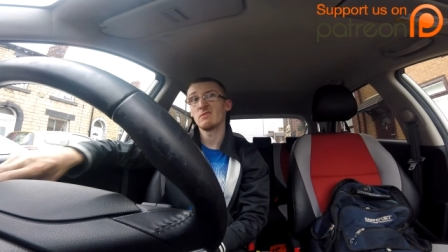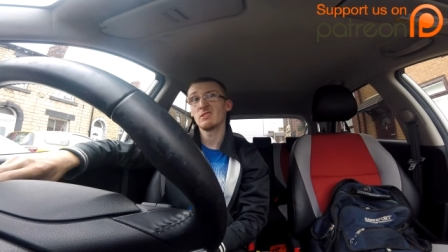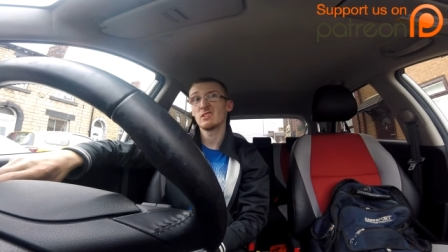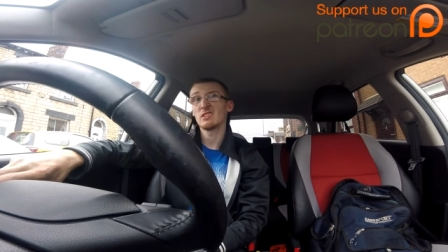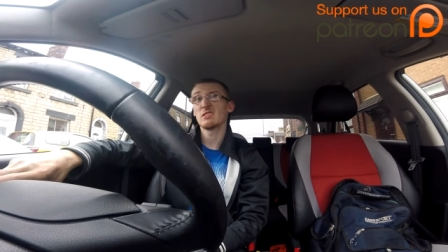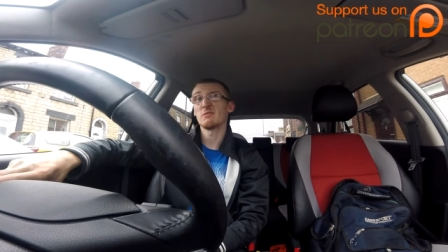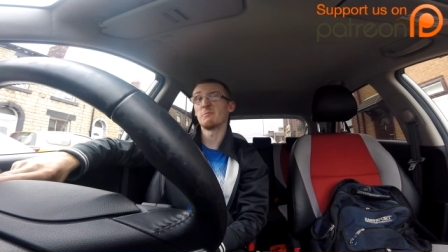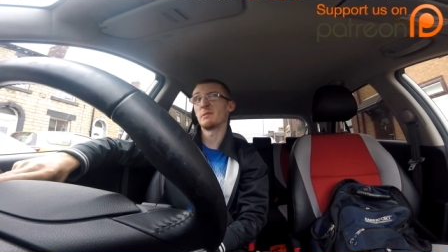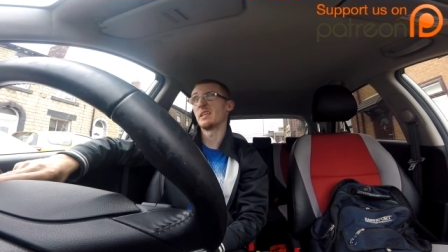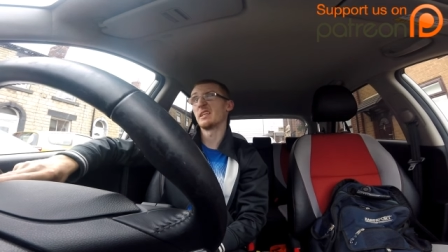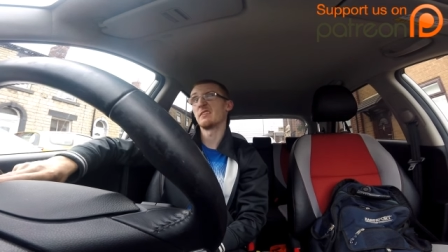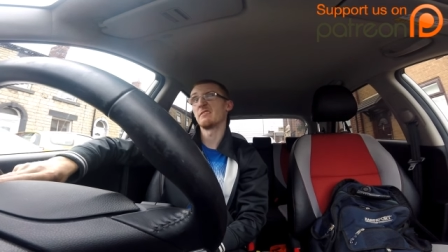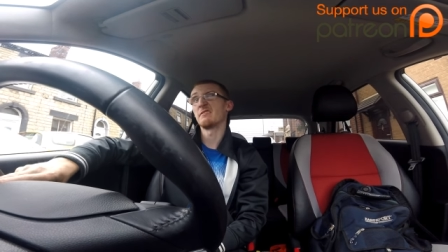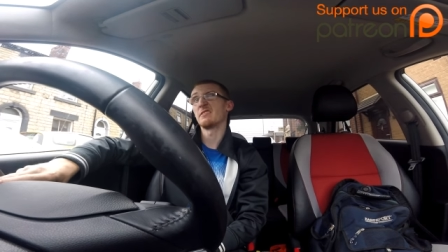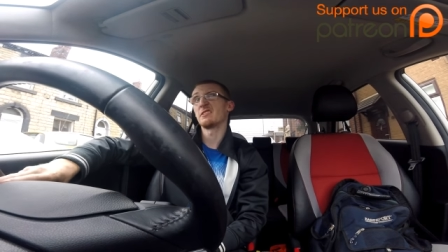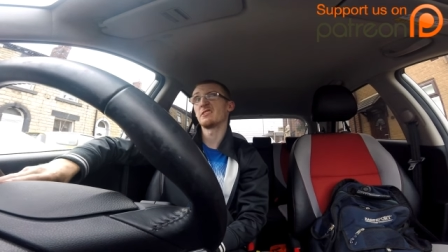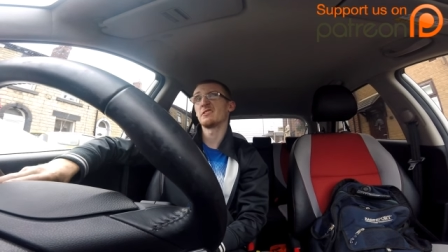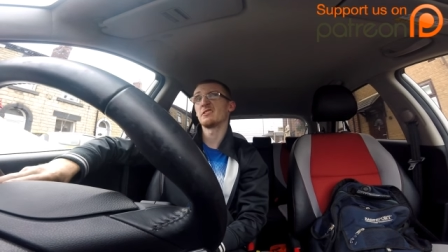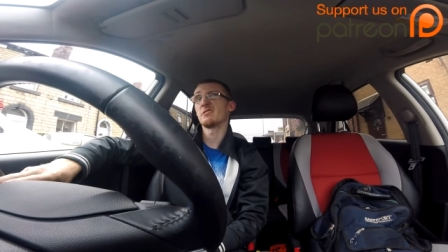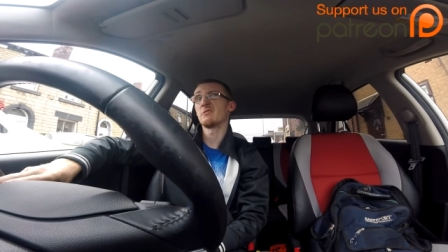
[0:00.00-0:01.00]
It's a minor
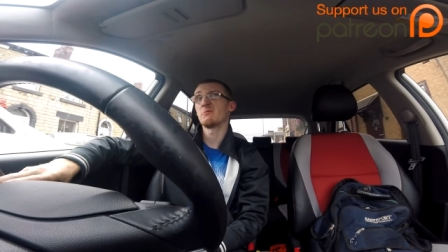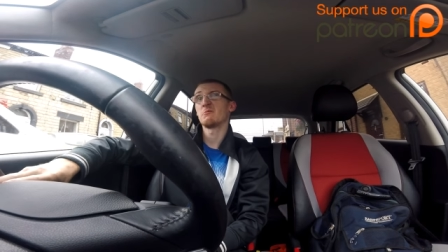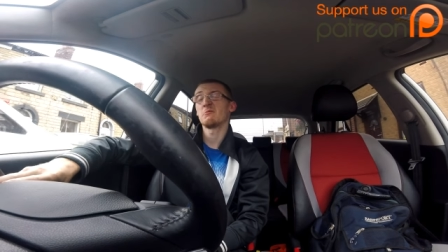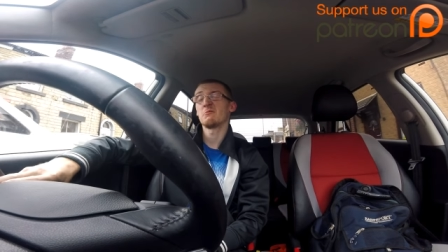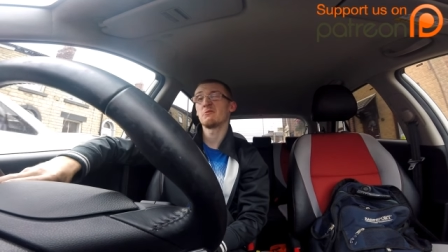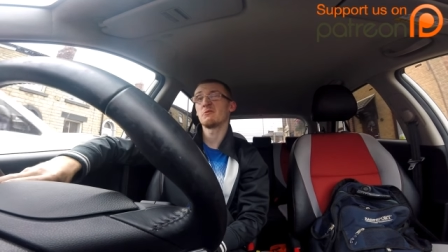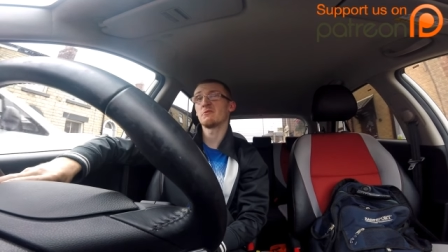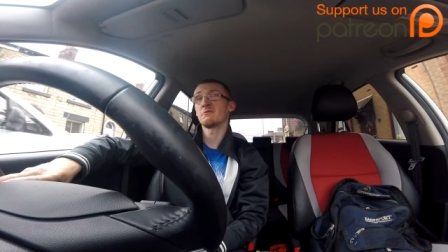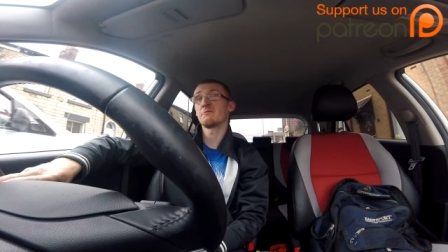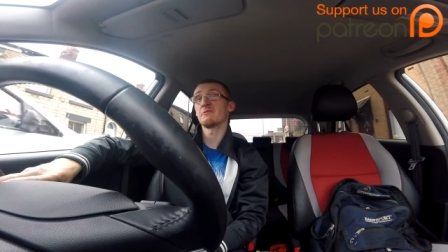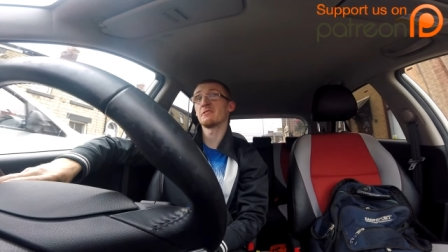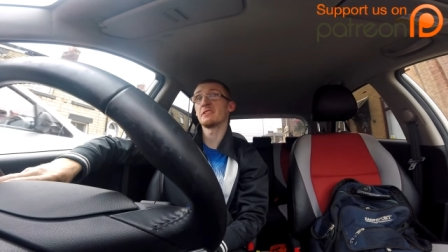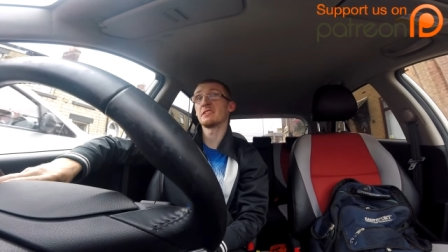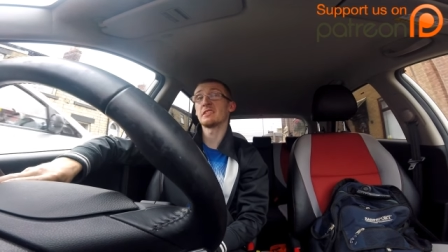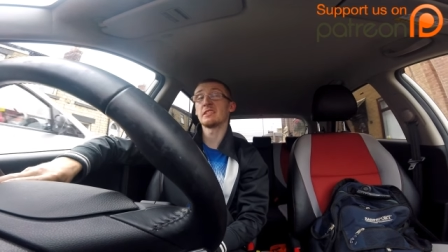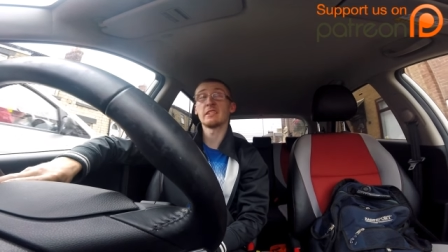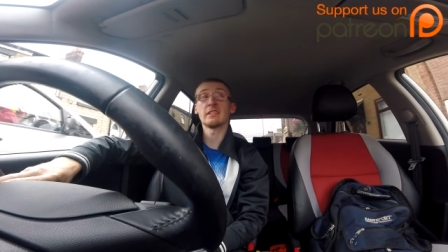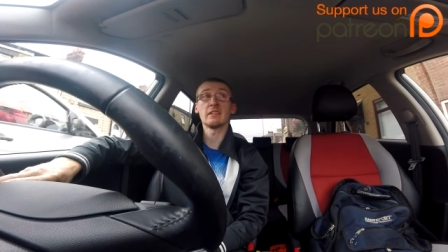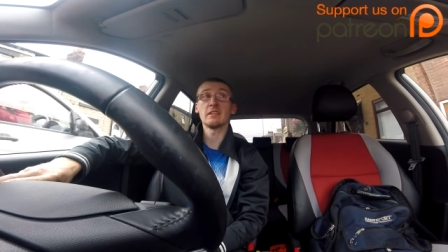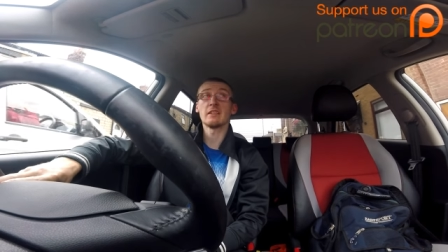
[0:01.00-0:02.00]
issue, just
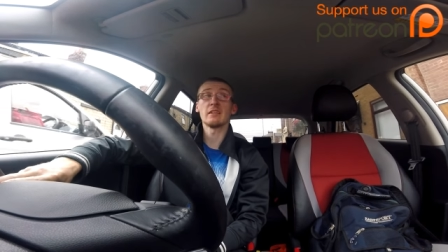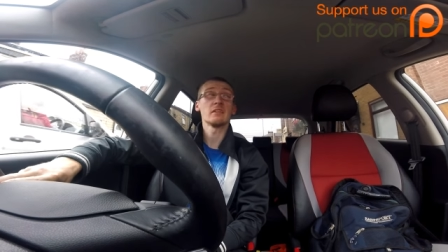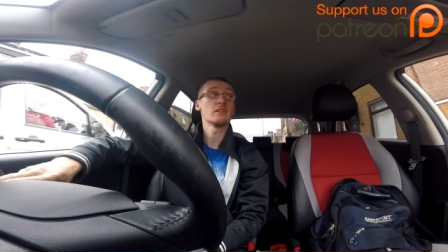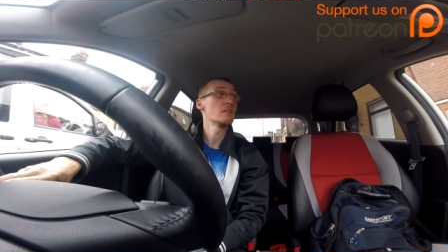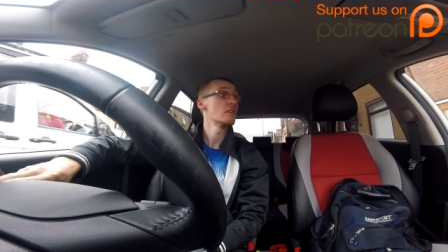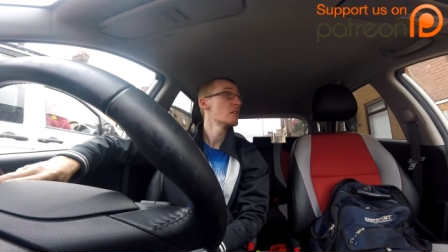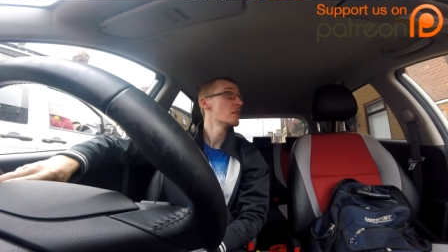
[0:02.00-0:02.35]
reseal it.